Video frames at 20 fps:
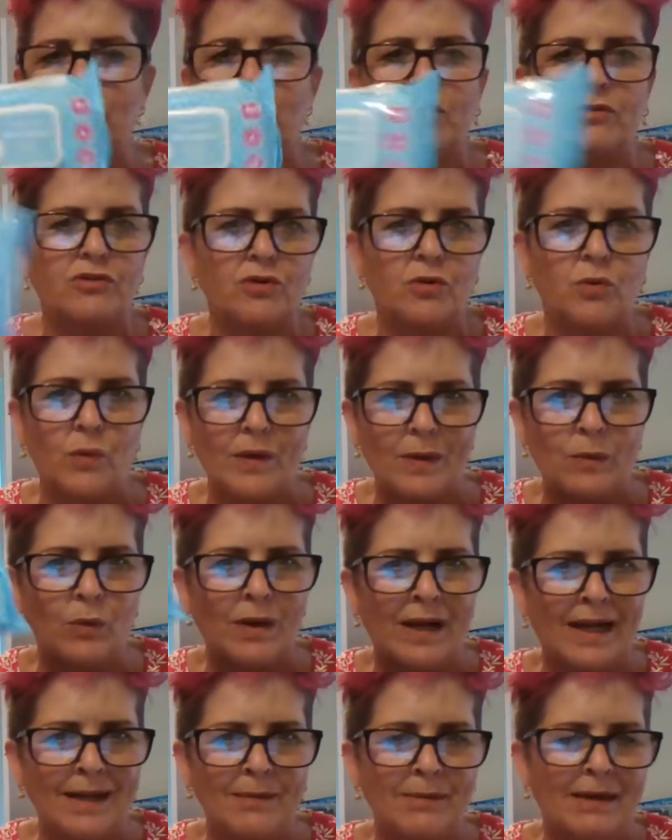wants a quick
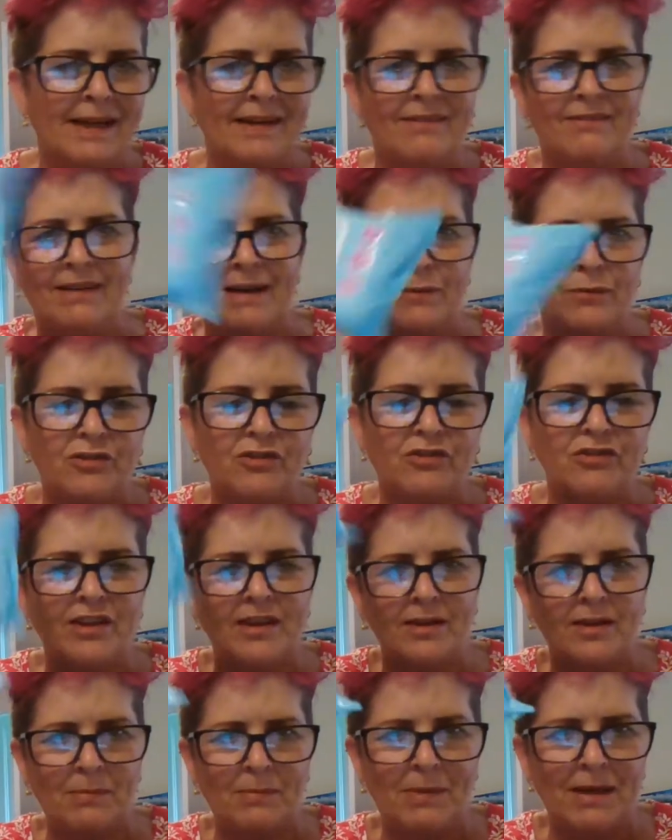wipe, like round the
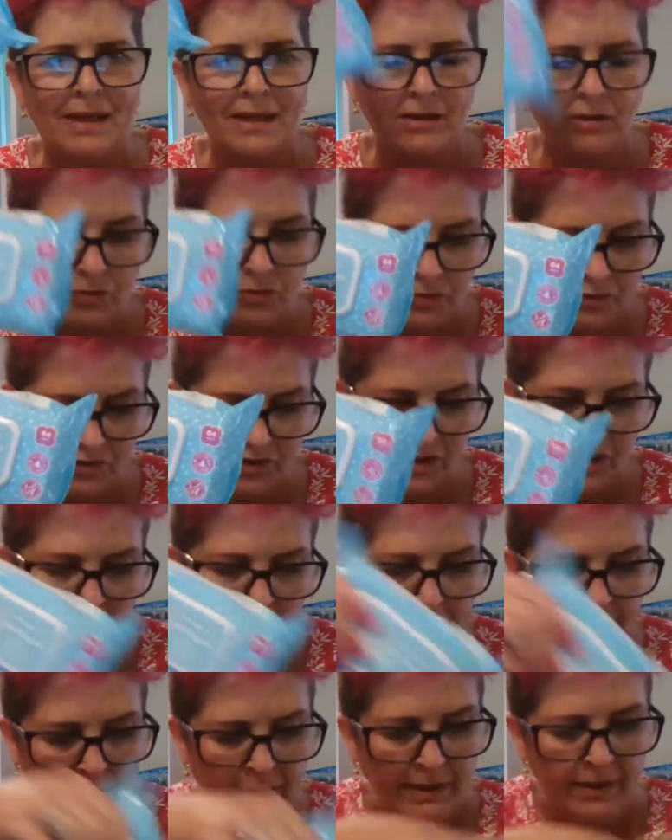sink, I might use it
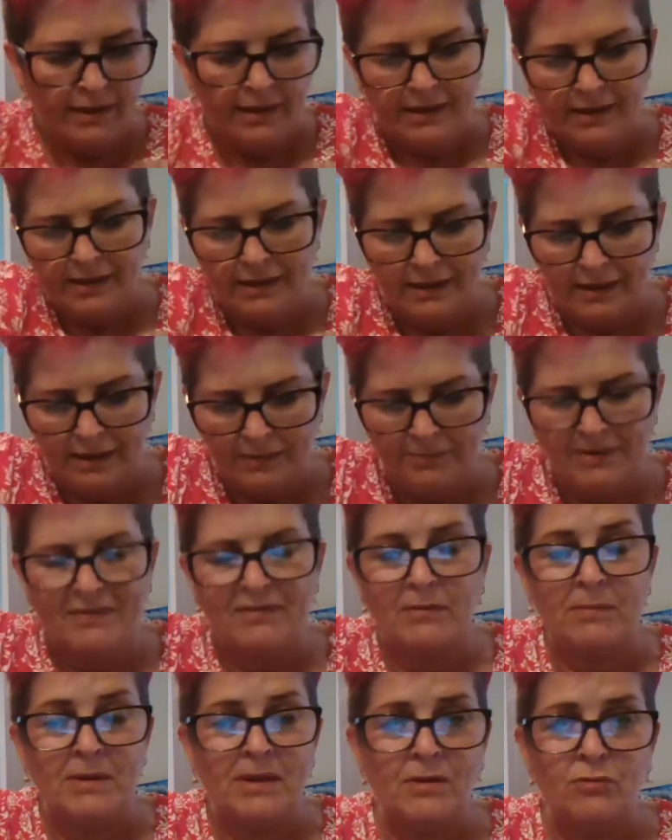if
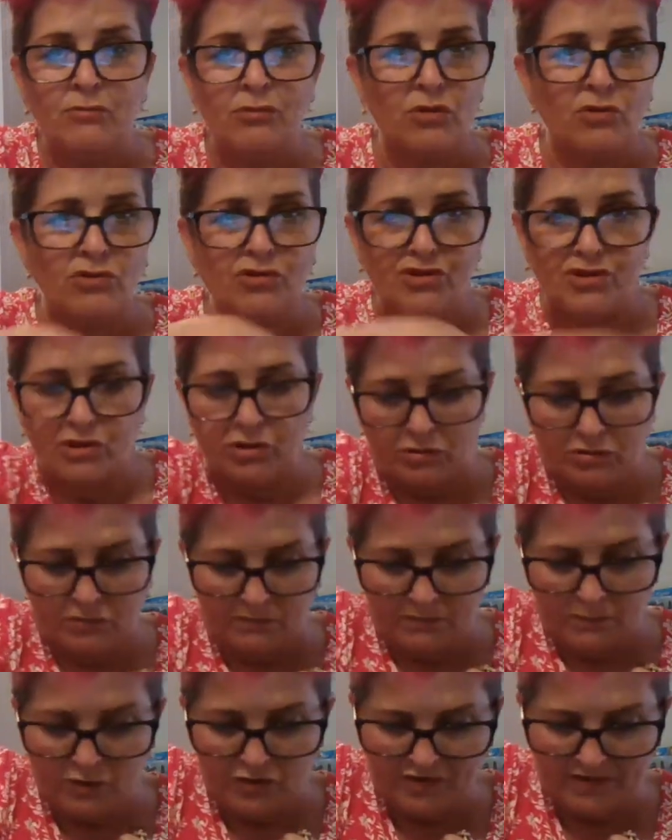I'm in a rush or
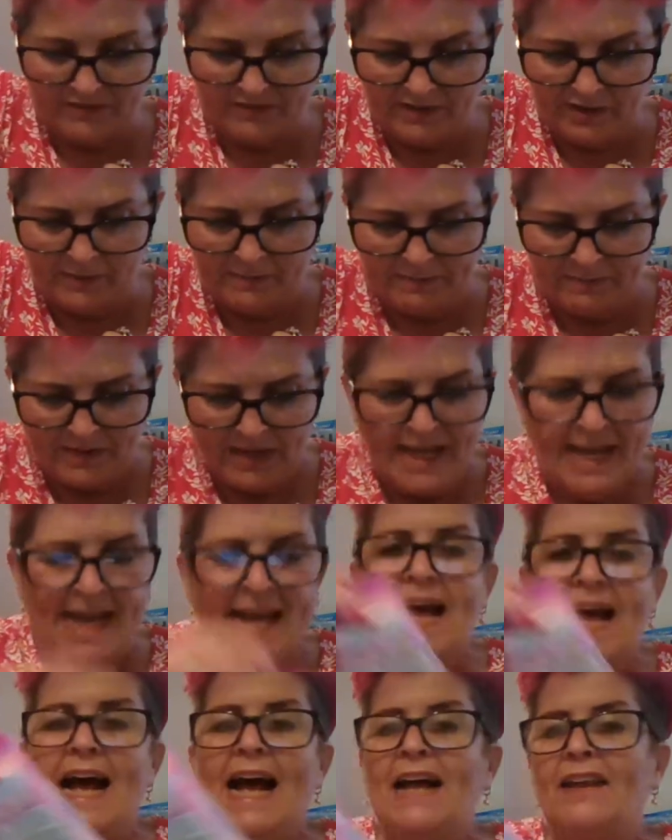whatever.
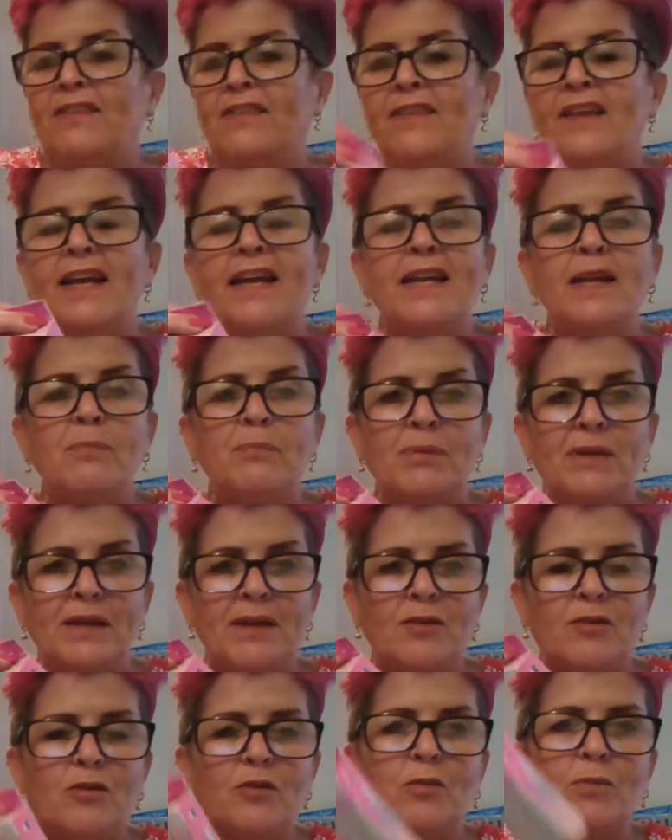And then I
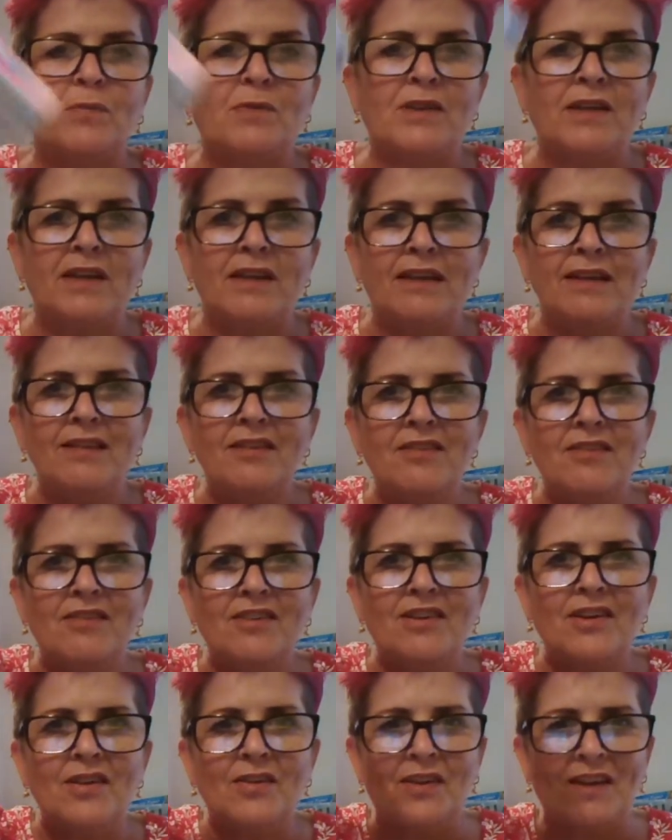picked up
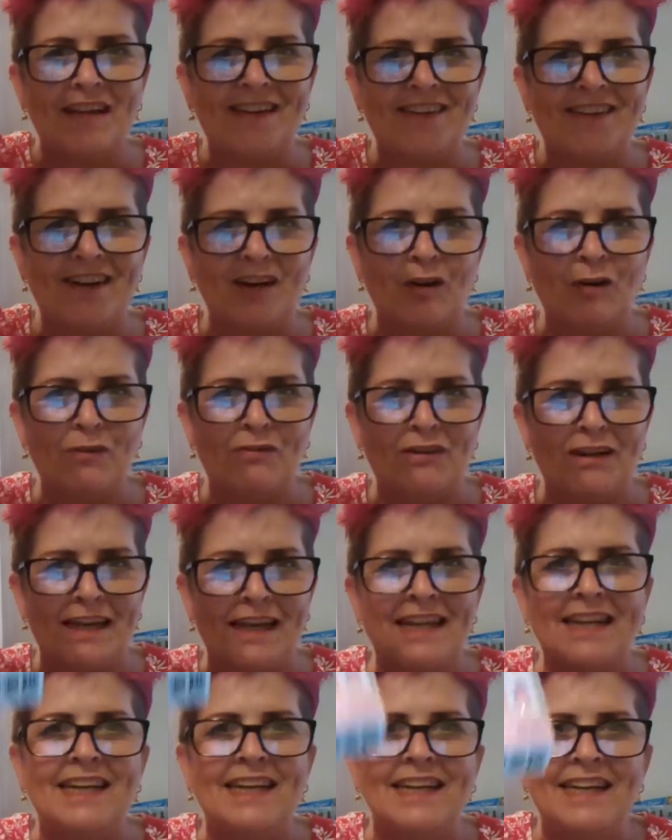these. These are
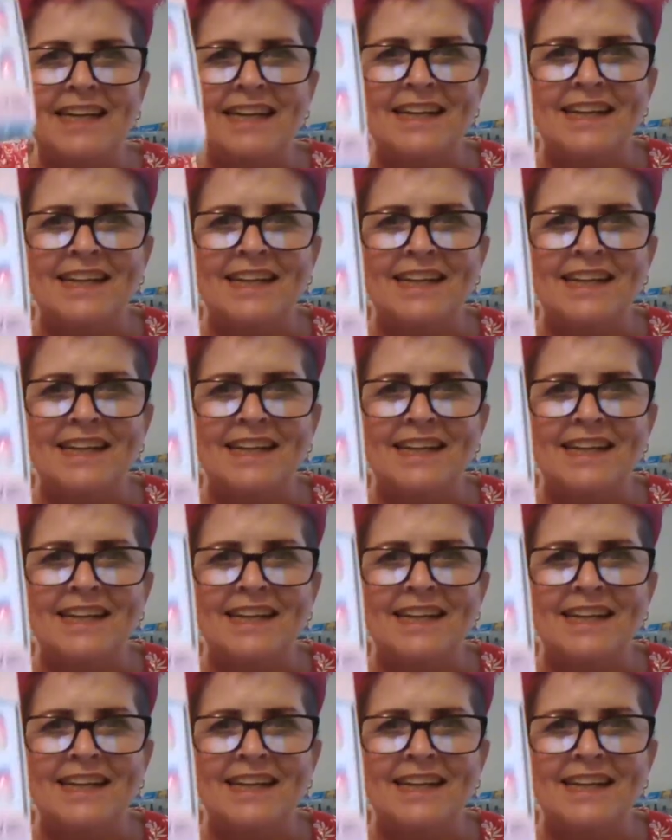lovely.